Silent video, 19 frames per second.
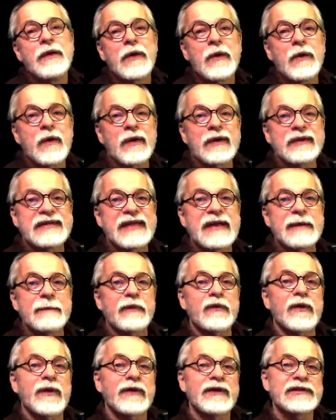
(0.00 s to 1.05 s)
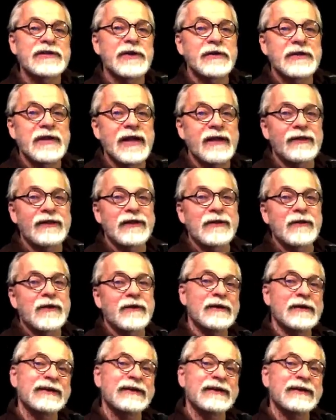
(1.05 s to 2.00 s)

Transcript: or a temporary tonality where it